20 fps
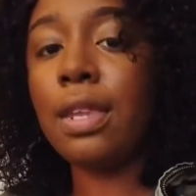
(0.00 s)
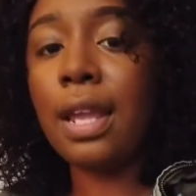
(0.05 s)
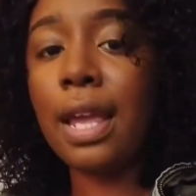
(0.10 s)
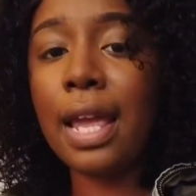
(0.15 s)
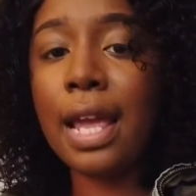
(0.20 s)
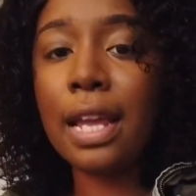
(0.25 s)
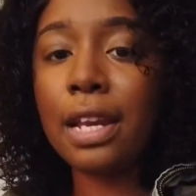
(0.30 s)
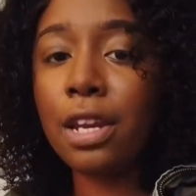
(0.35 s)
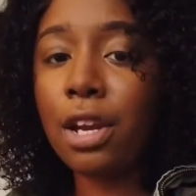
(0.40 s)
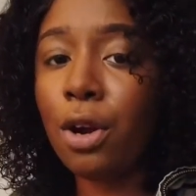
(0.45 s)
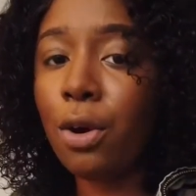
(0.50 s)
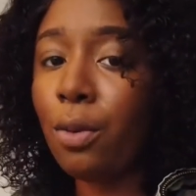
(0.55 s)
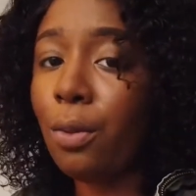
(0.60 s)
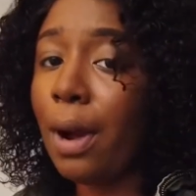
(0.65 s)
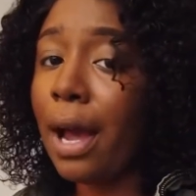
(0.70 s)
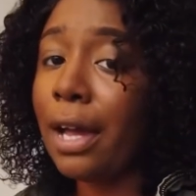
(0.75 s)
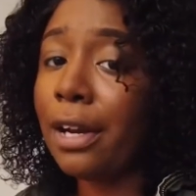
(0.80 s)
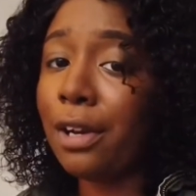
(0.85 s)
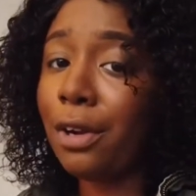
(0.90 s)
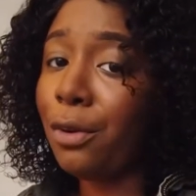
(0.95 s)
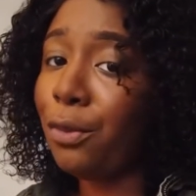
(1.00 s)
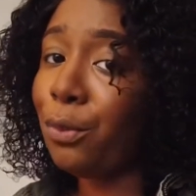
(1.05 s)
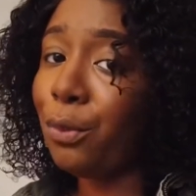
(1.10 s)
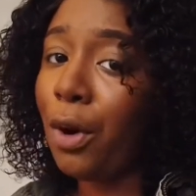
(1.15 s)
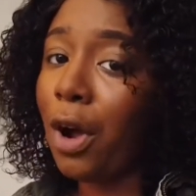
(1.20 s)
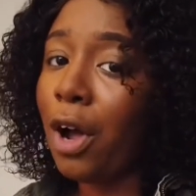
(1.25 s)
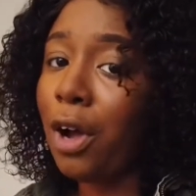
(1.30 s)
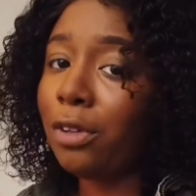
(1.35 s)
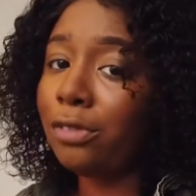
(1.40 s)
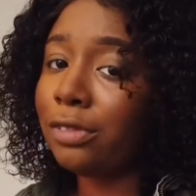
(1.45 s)
You know I don't
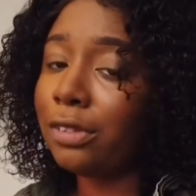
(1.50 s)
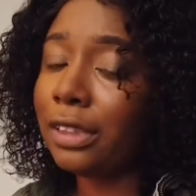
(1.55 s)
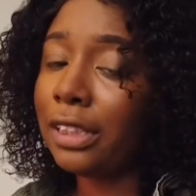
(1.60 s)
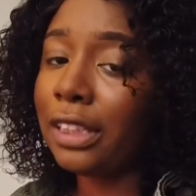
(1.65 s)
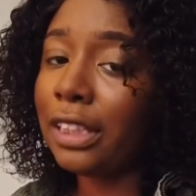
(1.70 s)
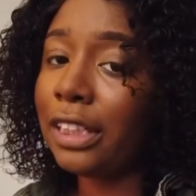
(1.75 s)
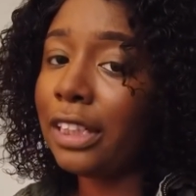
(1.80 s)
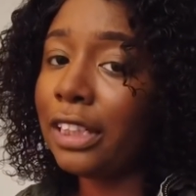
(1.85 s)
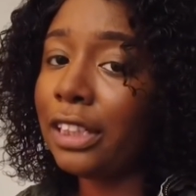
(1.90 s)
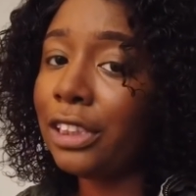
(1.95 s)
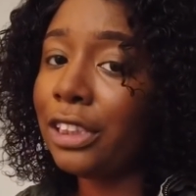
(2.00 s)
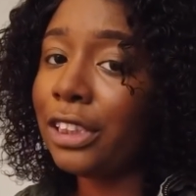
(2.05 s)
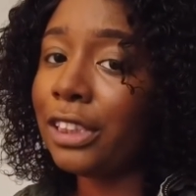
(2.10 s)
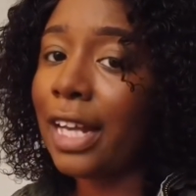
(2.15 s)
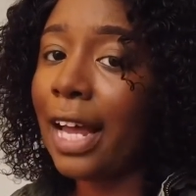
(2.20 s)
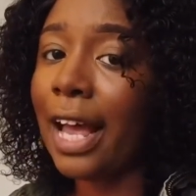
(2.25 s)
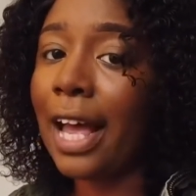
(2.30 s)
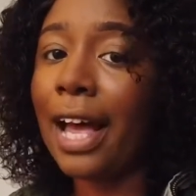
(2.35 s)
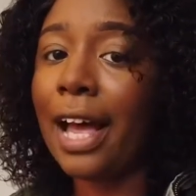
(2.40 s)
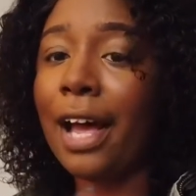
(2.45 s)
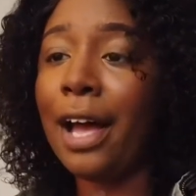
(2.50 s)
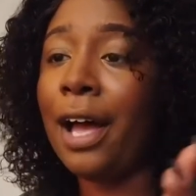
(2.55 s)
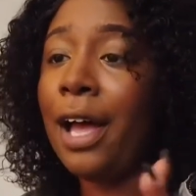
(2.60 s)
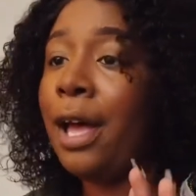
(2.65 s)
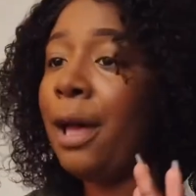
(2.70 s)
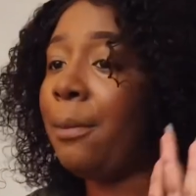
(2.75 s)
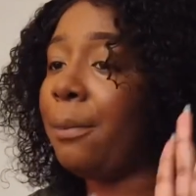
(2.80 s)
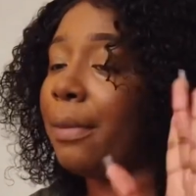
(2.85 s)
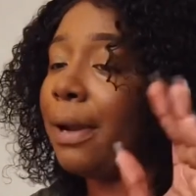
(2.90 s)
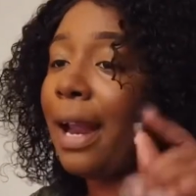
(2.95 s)
want a child,
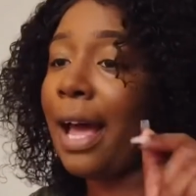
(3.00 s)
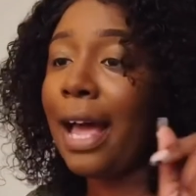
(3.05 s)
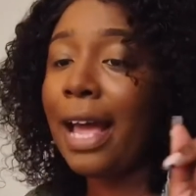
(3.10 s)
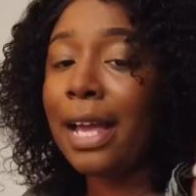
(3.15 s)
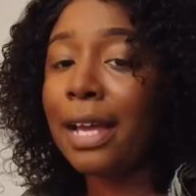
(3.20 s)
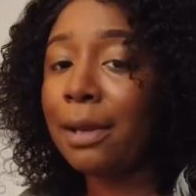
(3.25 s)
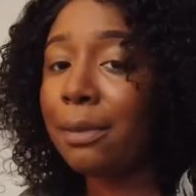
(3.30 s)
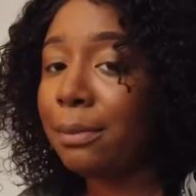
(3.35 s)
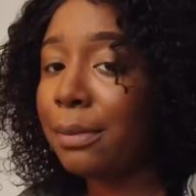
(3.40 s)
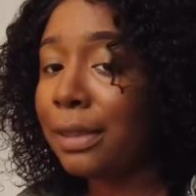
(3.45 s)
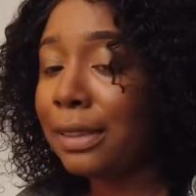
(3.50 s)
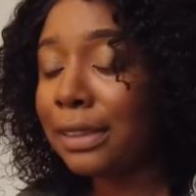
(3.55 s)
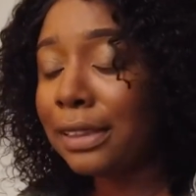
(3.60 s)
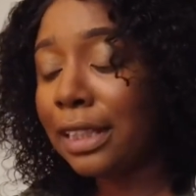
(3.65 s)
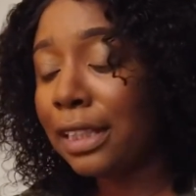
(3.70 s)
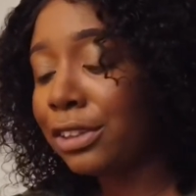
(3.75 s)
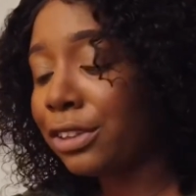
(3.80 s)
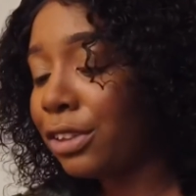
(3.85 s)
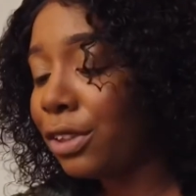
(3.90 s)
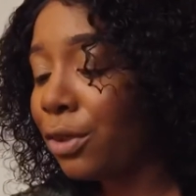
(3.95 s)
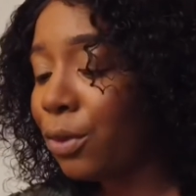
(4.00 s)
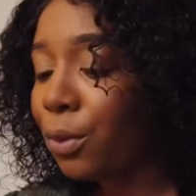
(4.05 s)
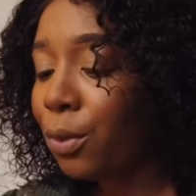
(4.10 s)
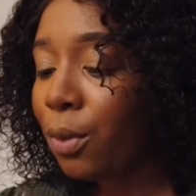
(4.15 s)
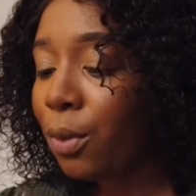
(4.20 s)
but I ain't been touching a